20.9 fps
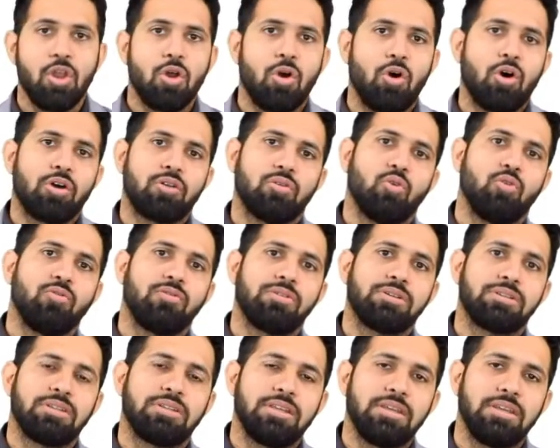Or over
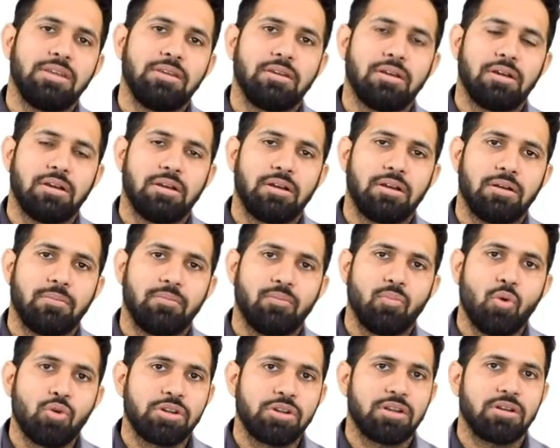the
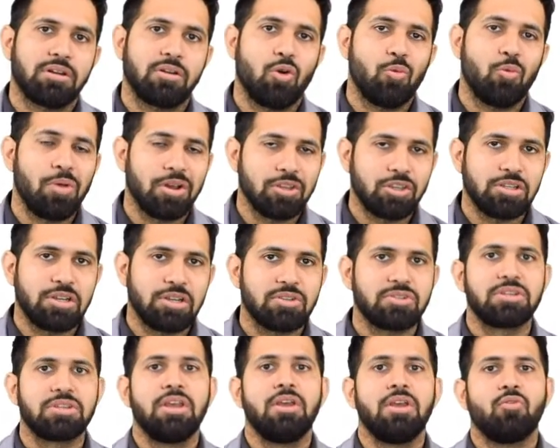motor
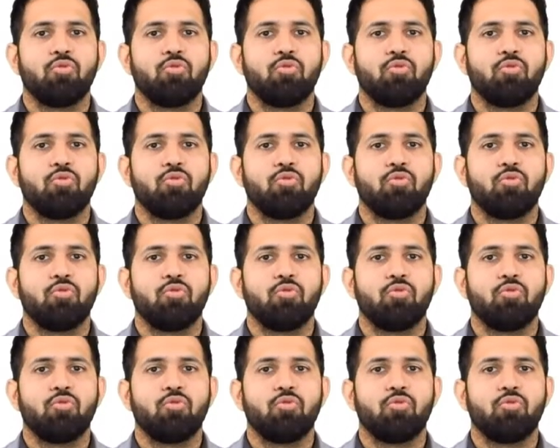homunculus